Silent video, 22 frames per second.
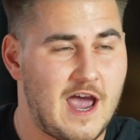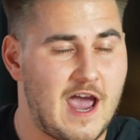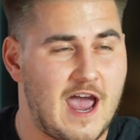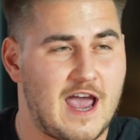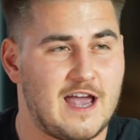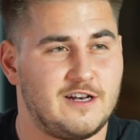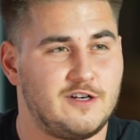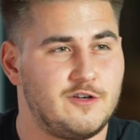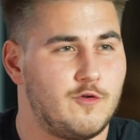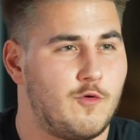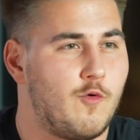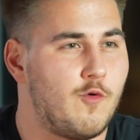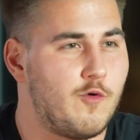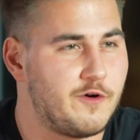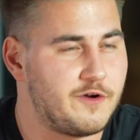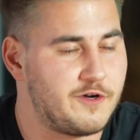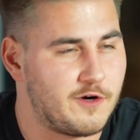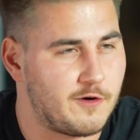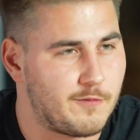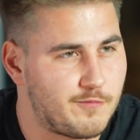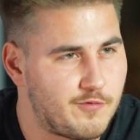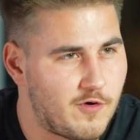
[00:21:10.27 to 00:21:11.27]
and or
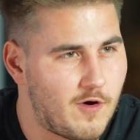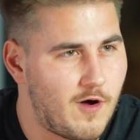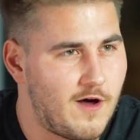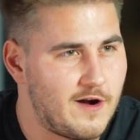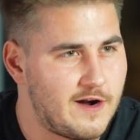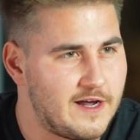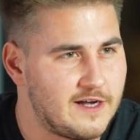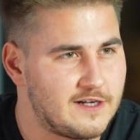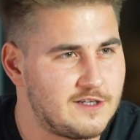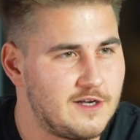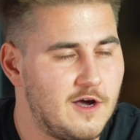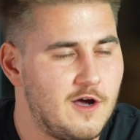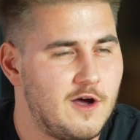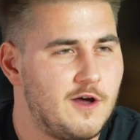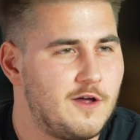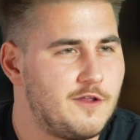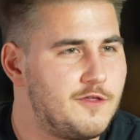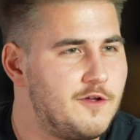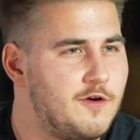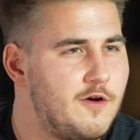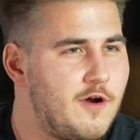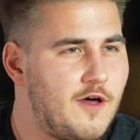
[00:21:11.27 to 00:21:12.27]
your product,
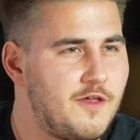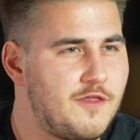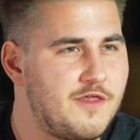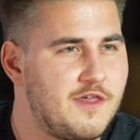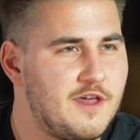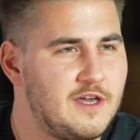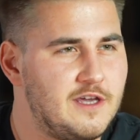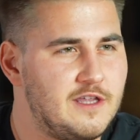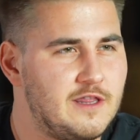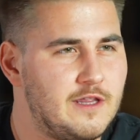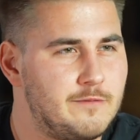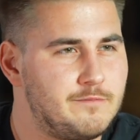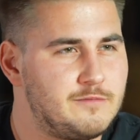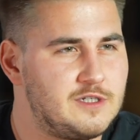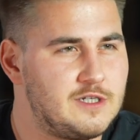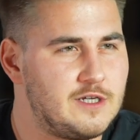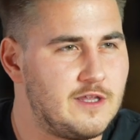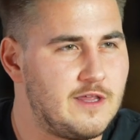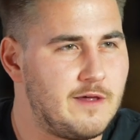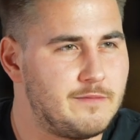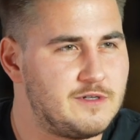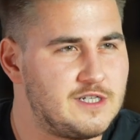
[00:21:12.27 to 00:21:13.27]
they're not thinking
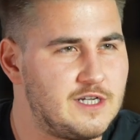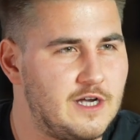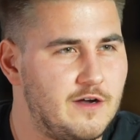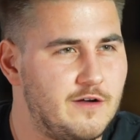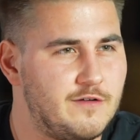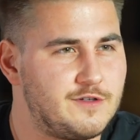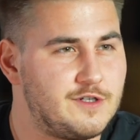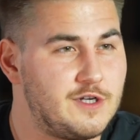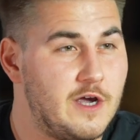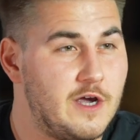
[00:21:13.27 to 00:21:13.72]
to themselves,